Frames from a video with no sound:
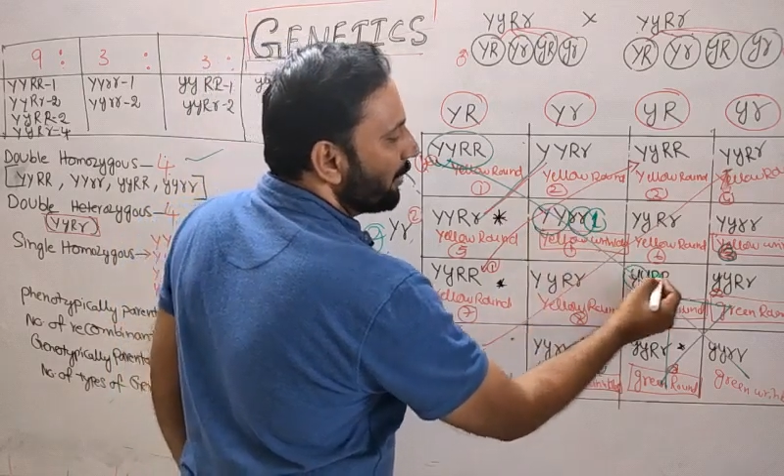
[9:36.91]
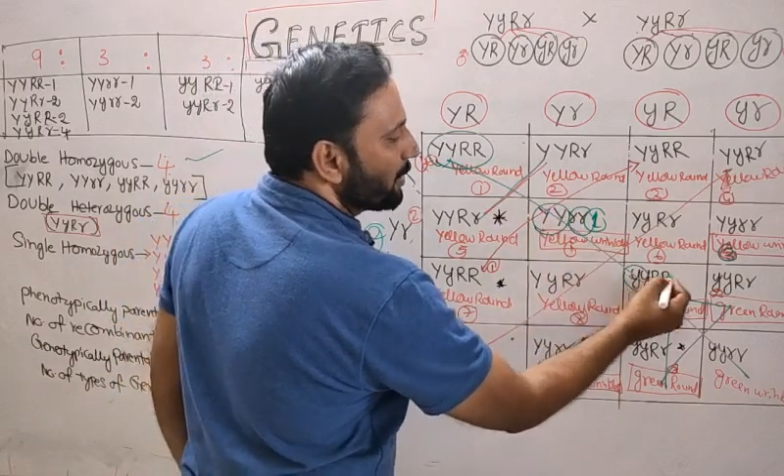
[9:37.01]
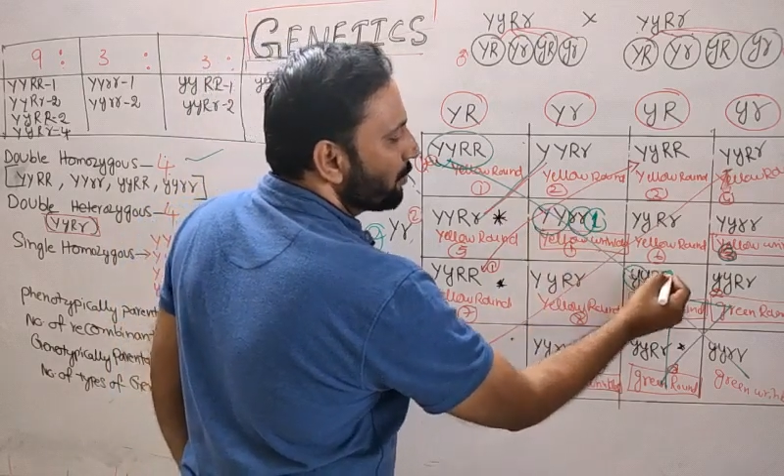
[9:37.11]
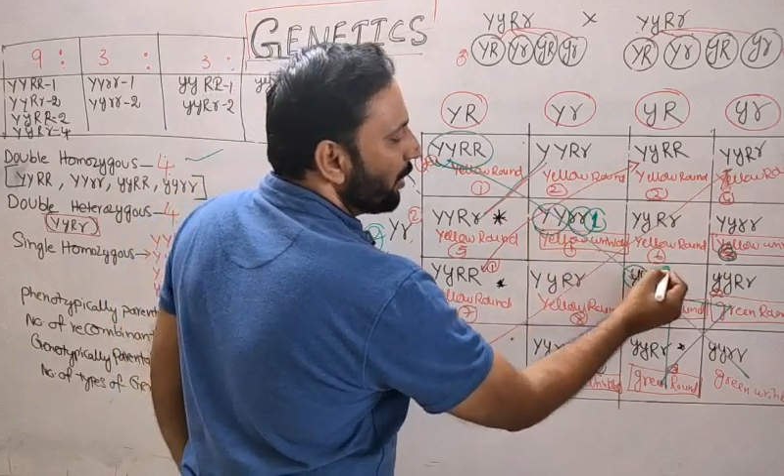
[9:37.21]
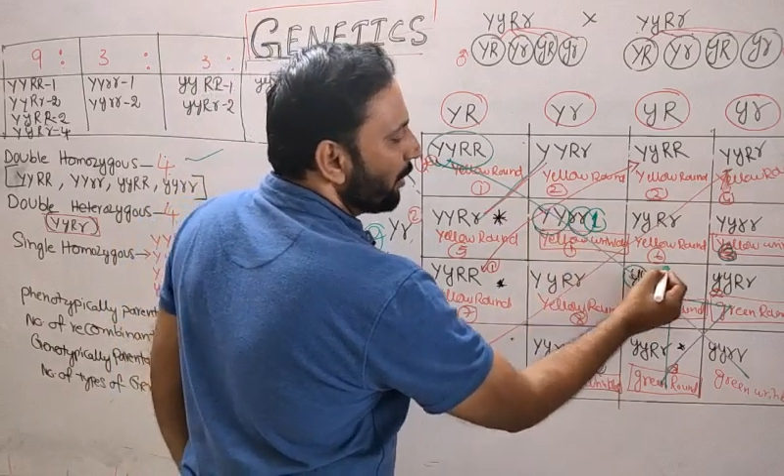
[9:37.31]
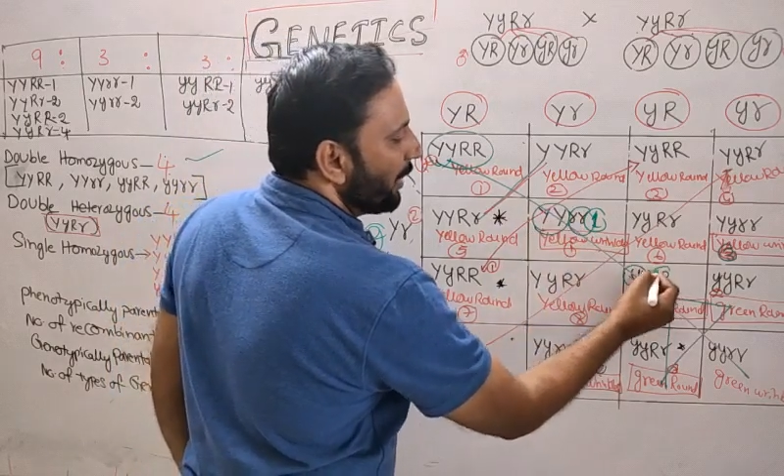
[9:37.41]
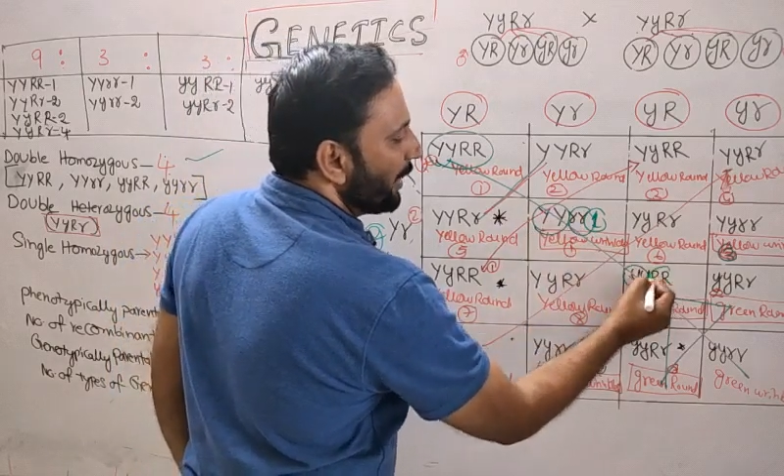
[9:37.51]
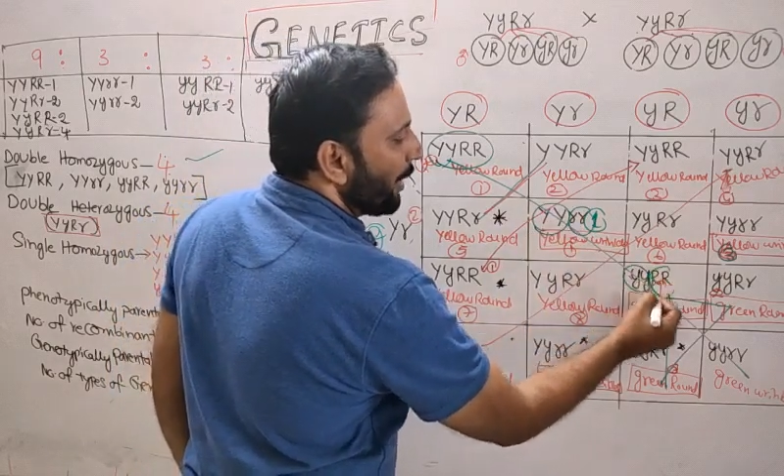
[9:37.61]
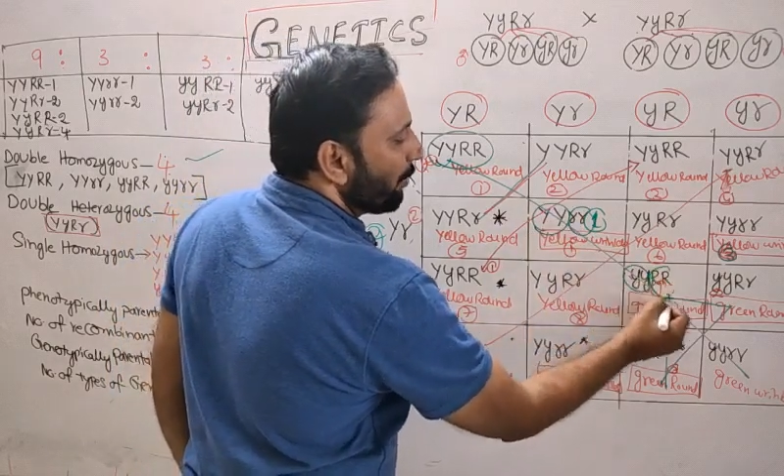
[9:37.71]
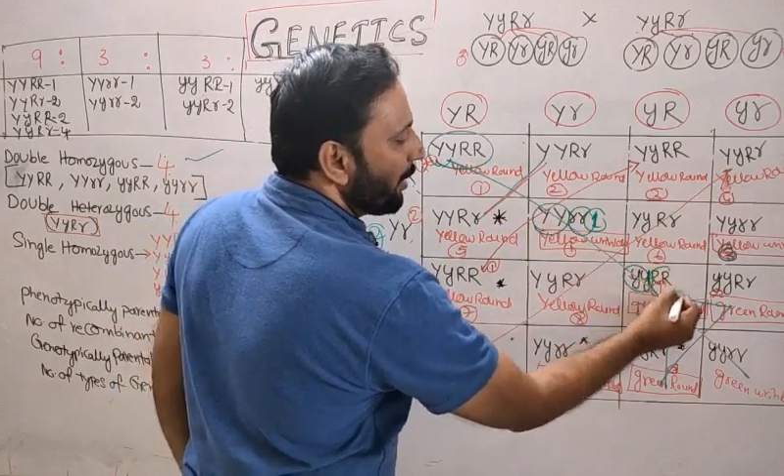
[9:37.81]
y,
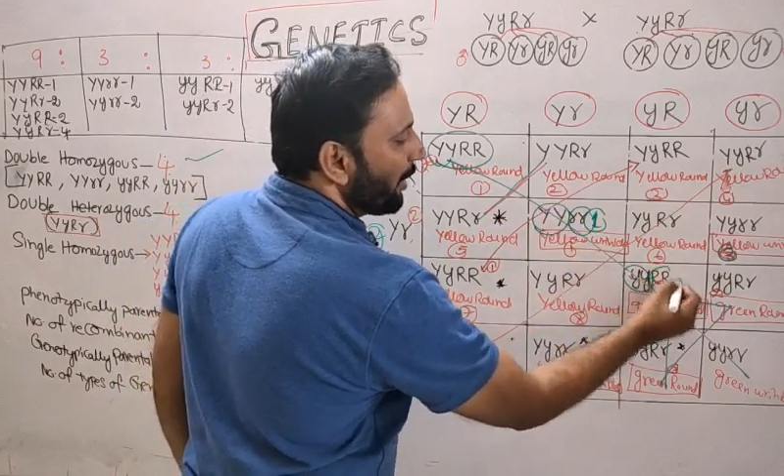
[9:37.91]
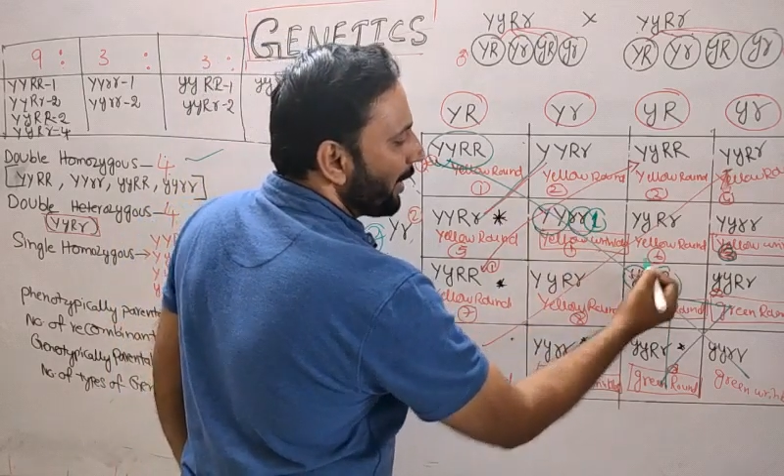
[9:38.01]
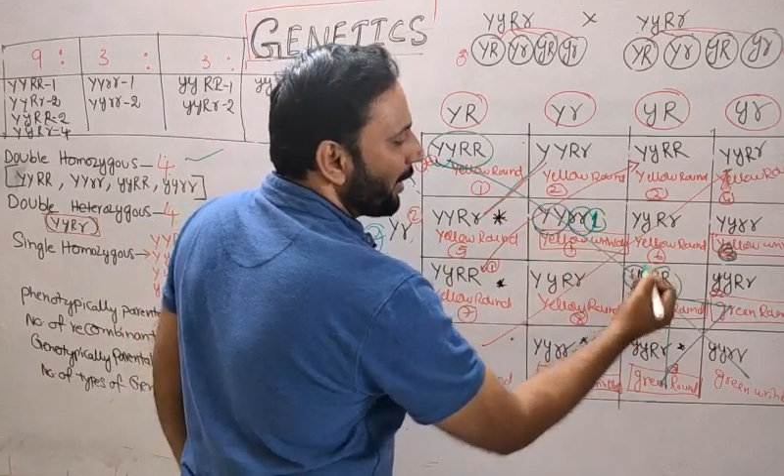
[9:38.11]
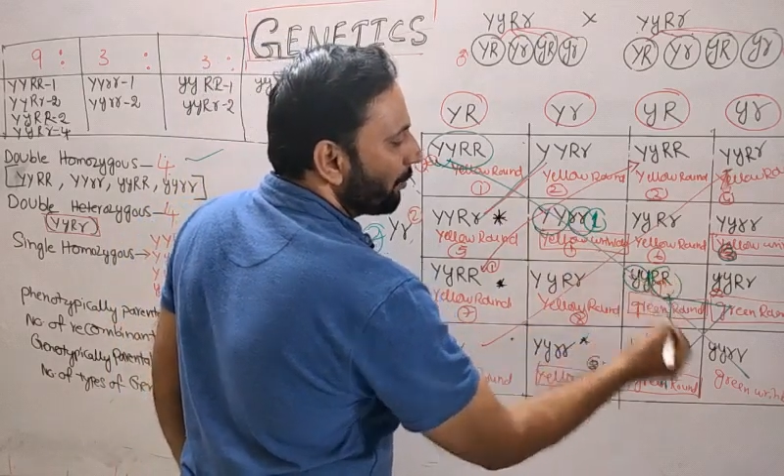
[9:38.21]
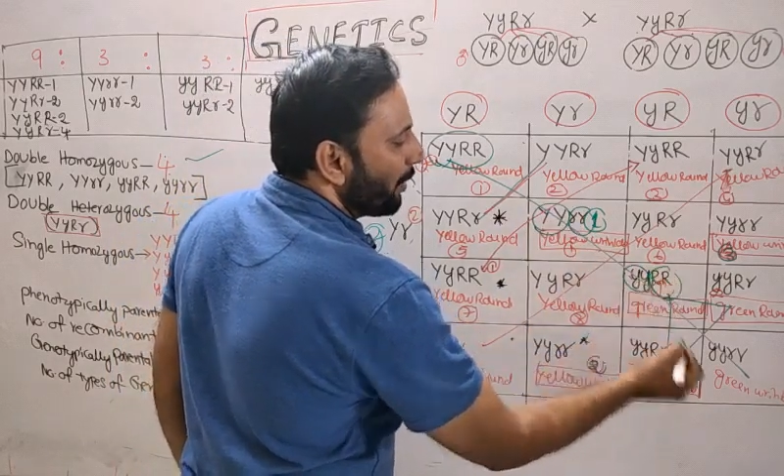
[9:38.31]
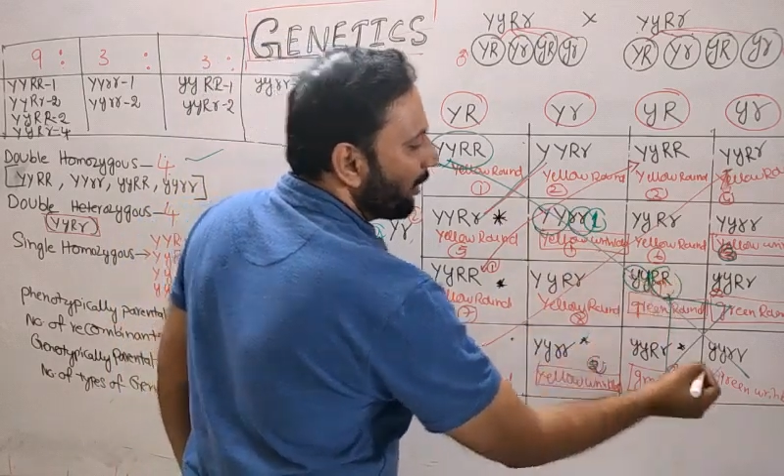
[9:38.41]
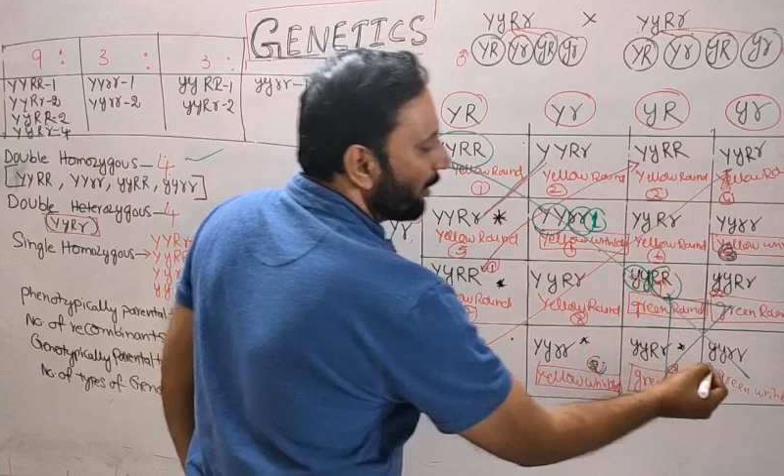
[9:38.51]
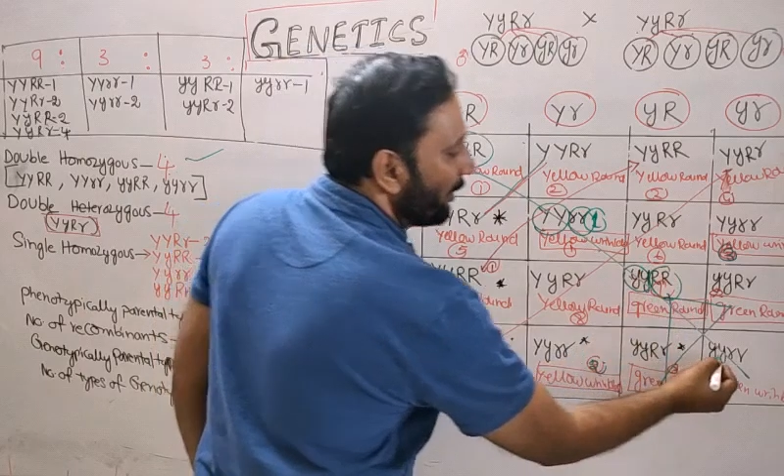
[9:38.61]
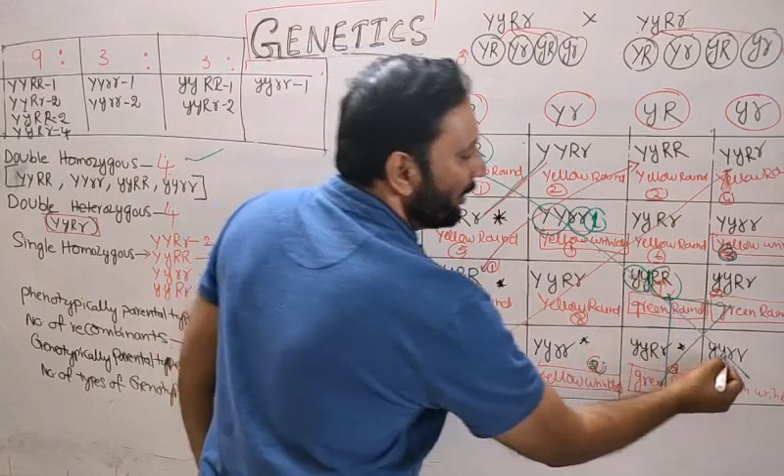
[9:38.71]
capital R.